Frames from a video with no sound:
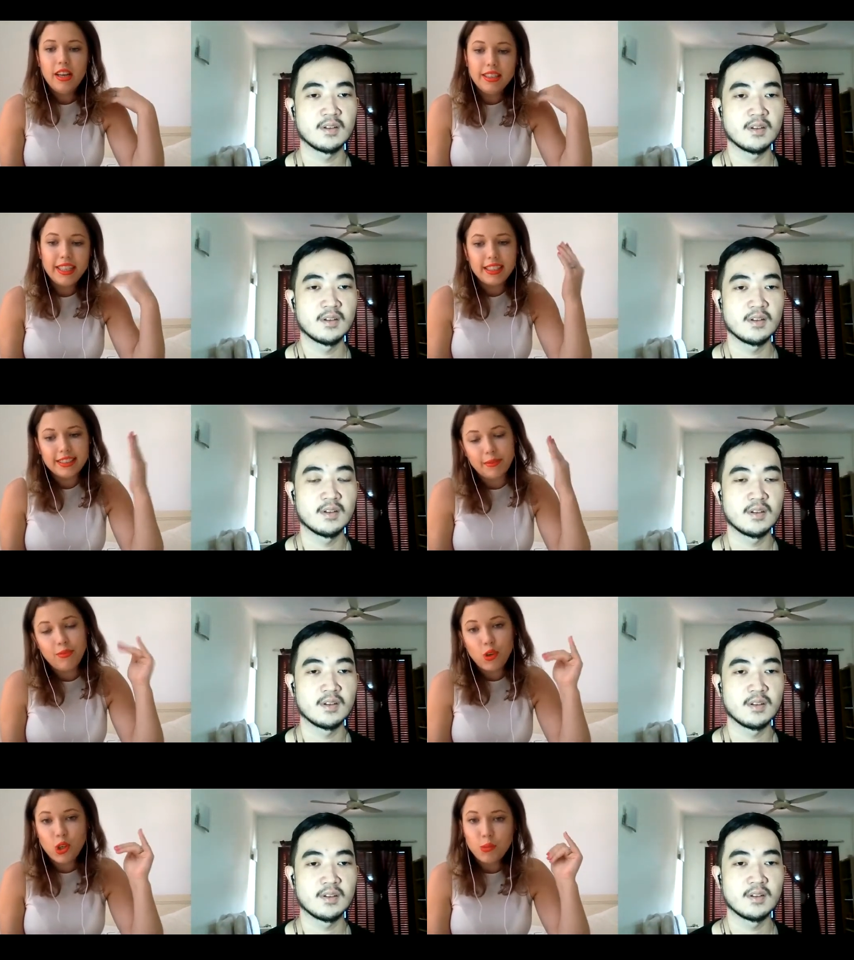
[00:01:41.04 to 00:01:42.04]
Speaker 1: nail some
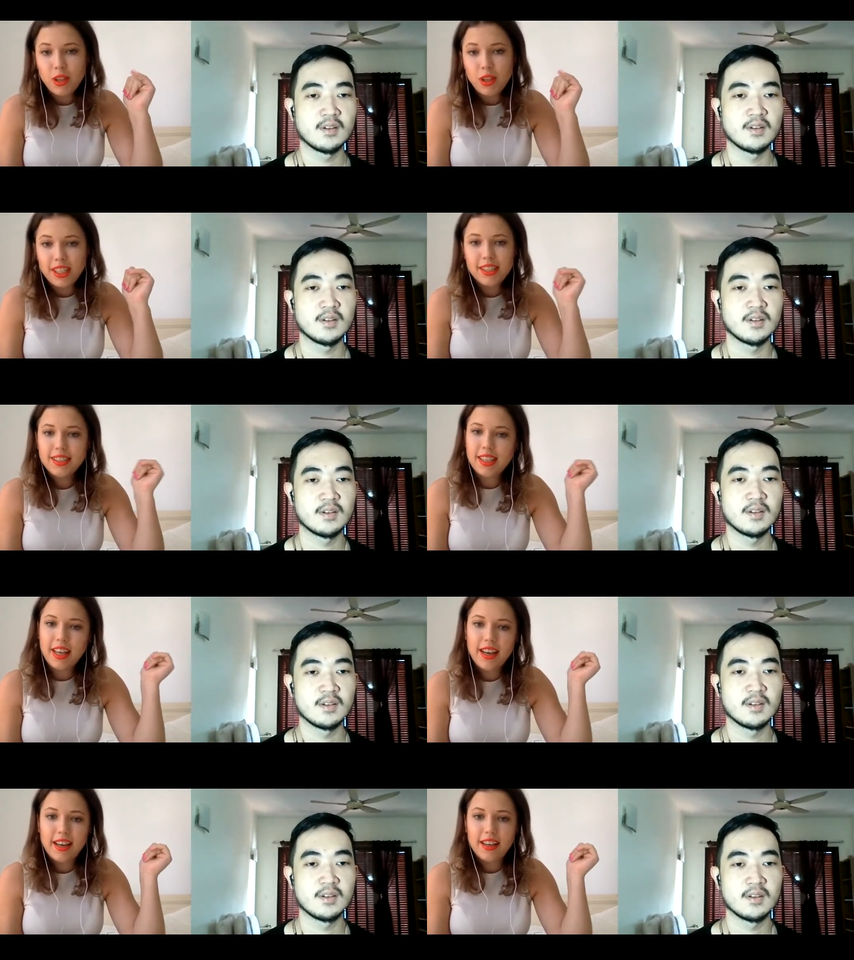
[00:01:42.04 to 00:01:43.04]
formulas
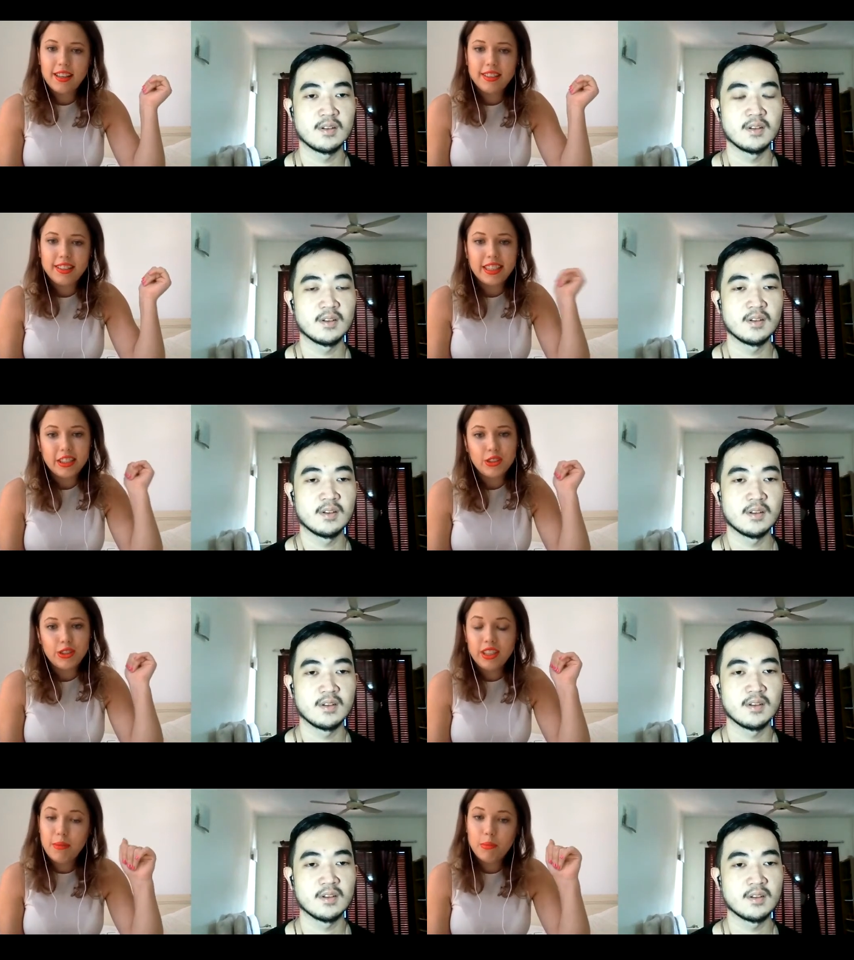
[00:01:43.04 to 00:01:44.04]
and dig into the
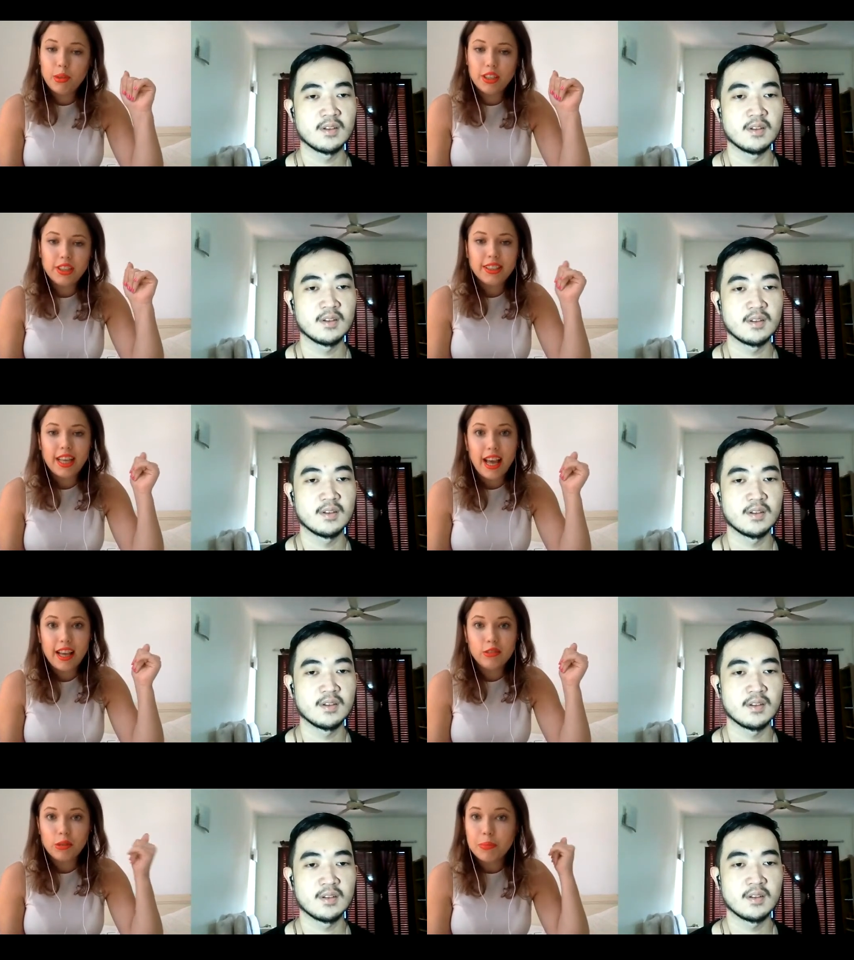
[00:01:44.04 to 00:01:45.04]
numbers and
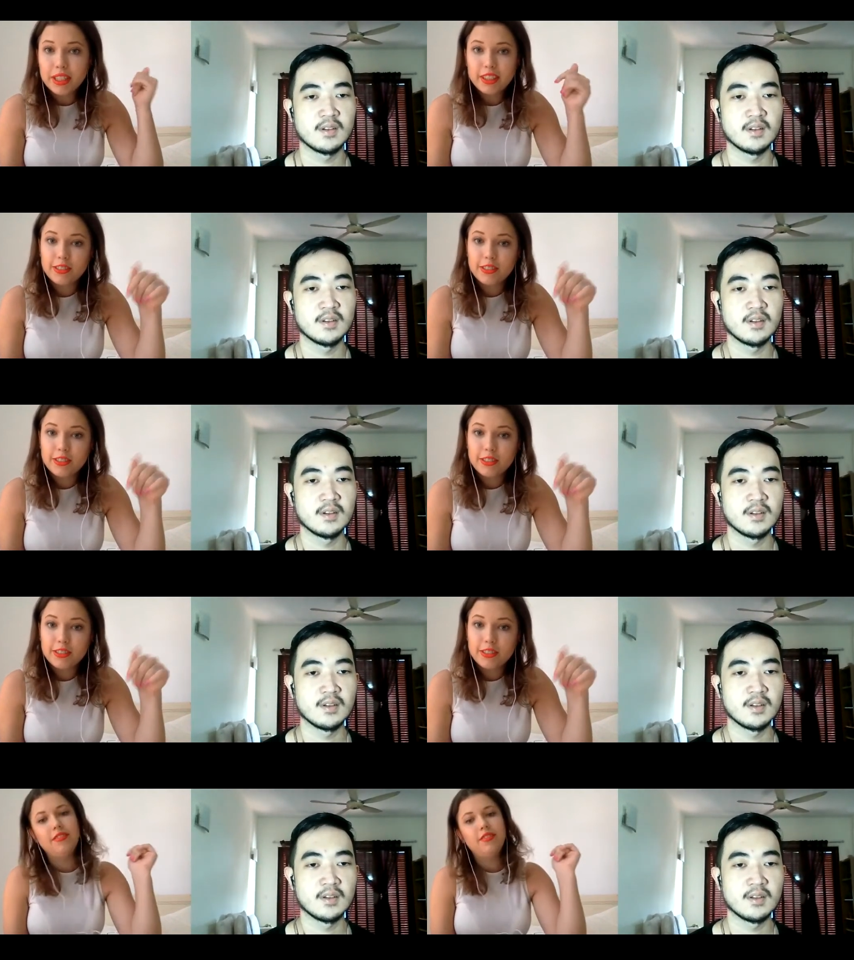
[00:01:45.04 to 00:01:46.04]
repeat the results.
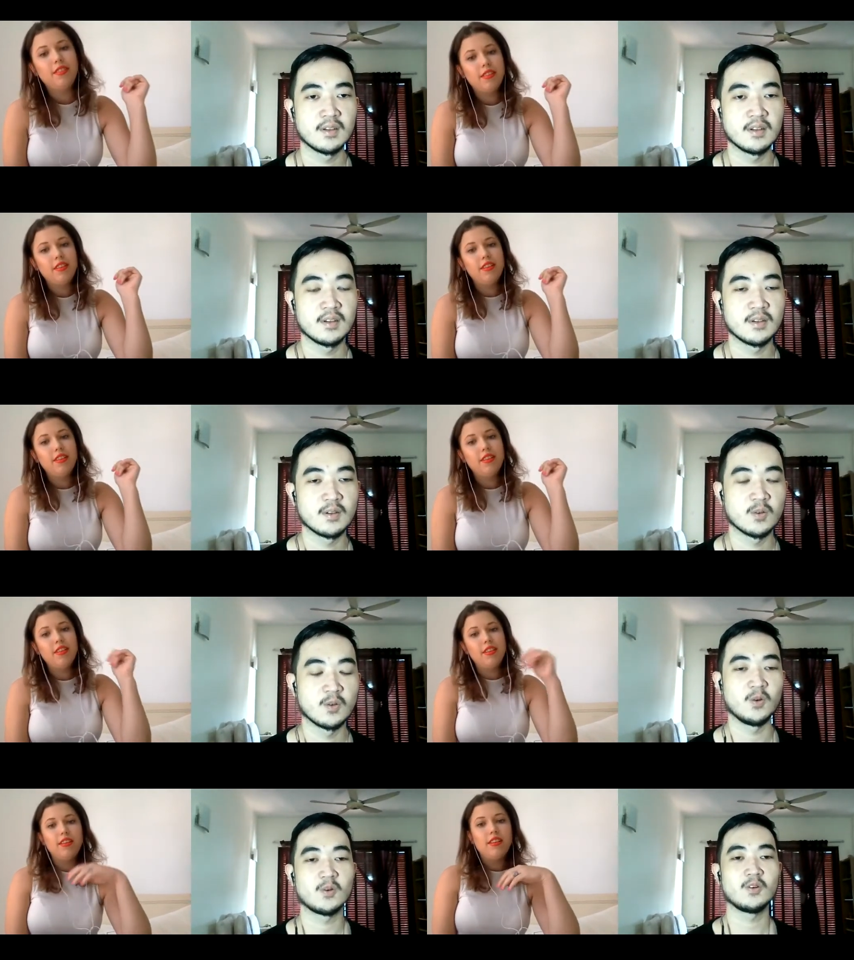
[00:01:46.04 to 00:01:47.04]
Speaker 2: Cool,
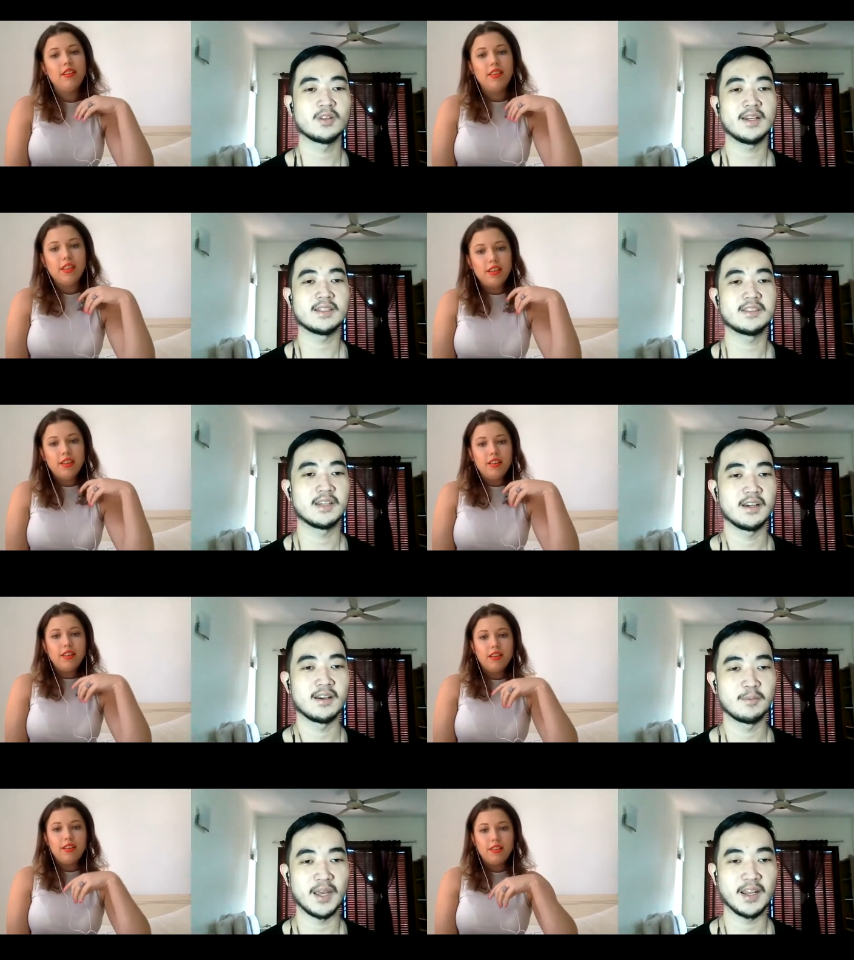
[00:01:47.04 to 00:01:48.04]
cool. That's uh,
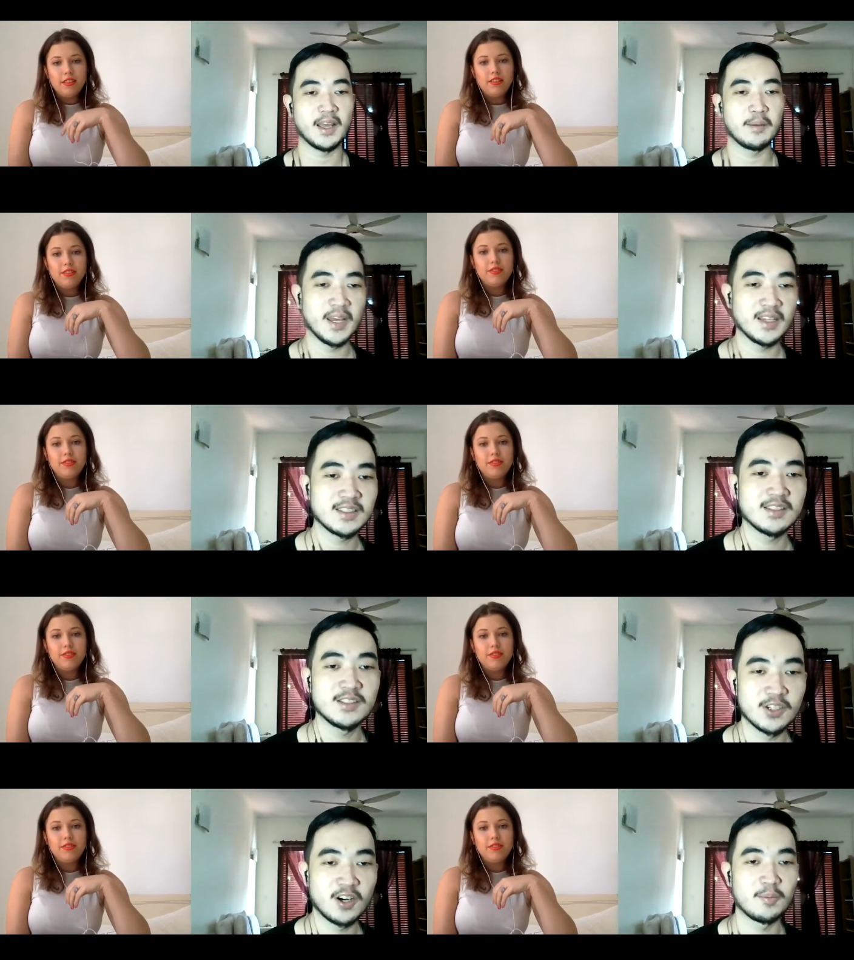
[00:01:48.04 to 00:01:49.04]
an amazing
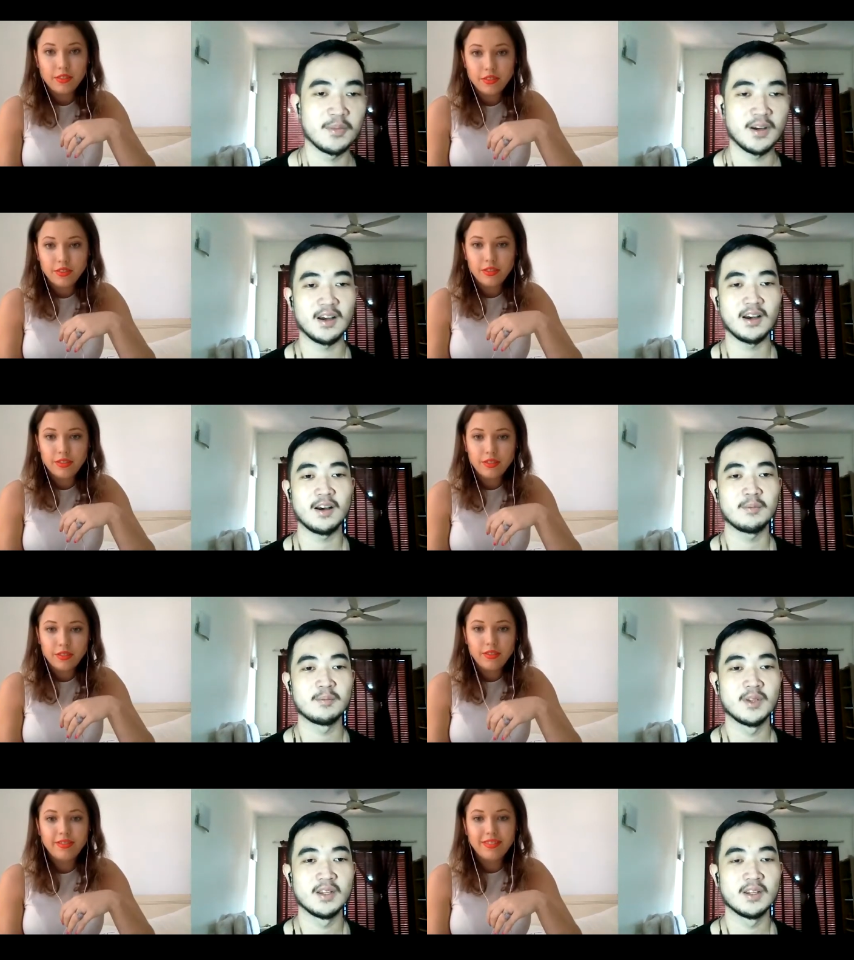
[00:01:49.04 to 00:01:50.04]
job. Um,
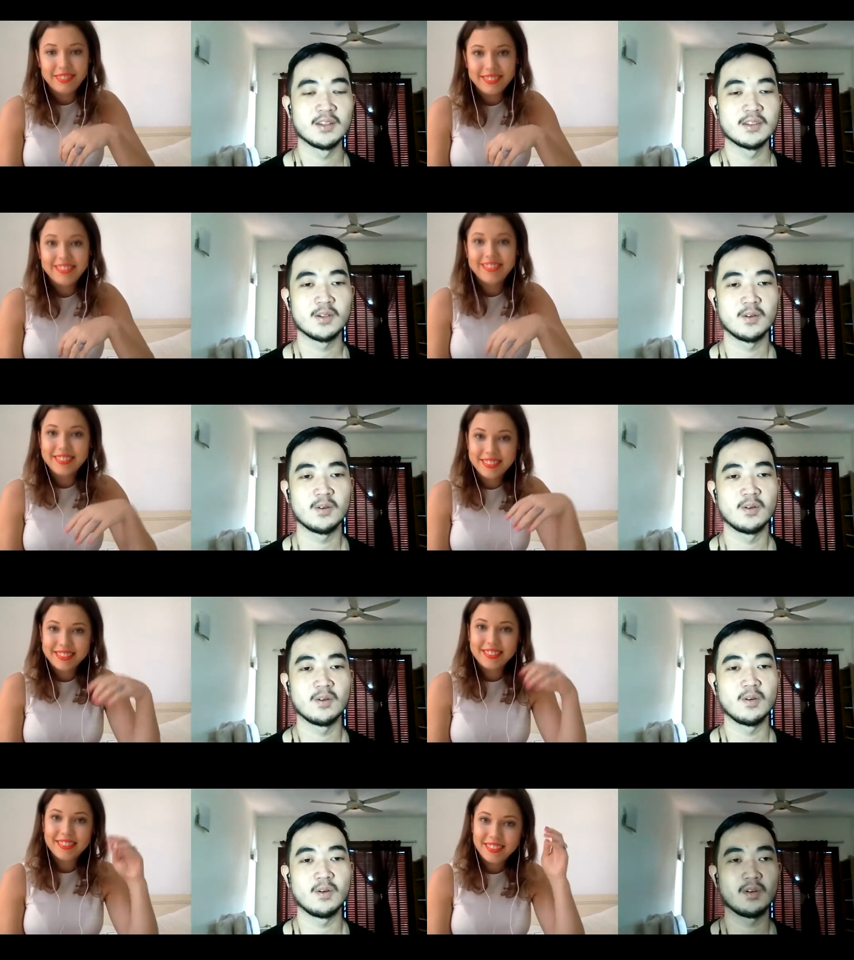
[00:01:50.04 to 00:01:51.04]

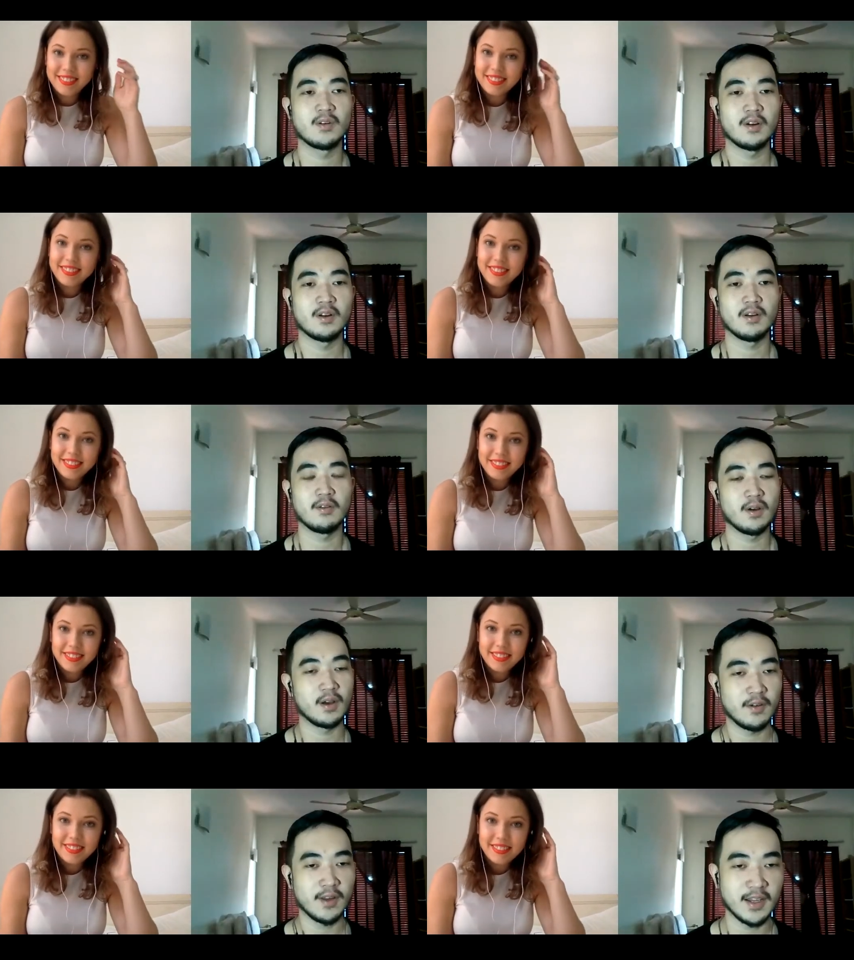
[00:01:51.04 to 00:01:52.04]
so
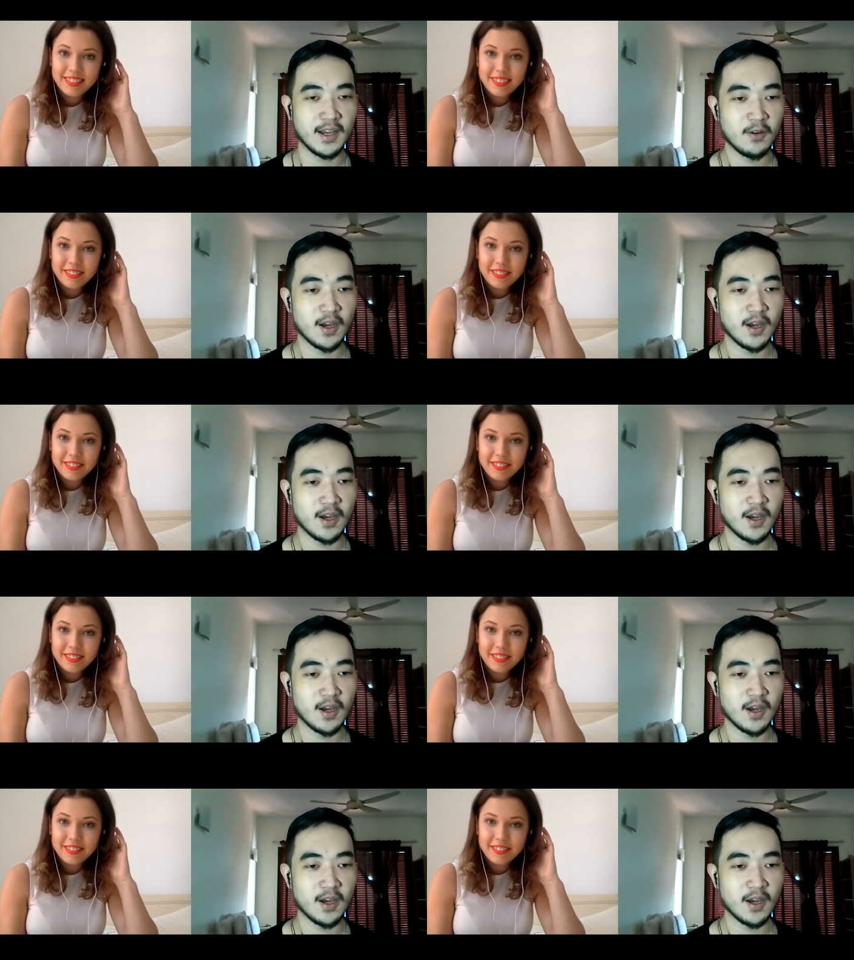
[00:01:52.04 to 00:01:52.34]
right now,